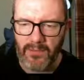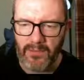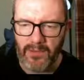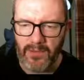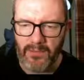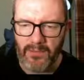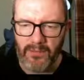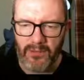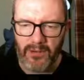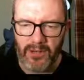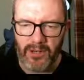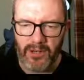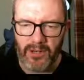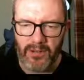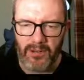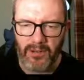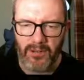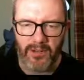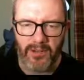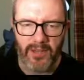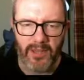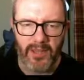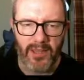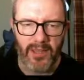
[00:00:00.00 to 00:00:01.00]
we bring
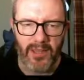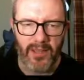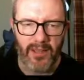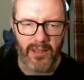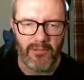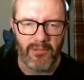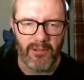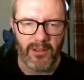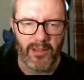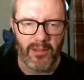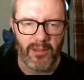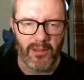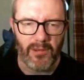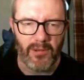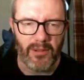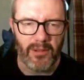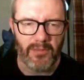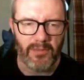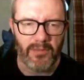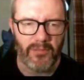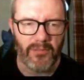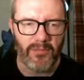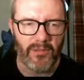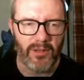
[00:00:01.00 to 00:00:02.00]
on Cario
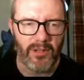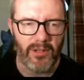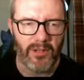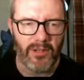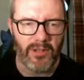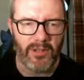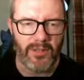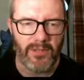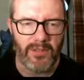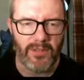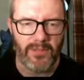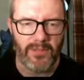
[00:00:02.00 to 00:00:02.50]
up front.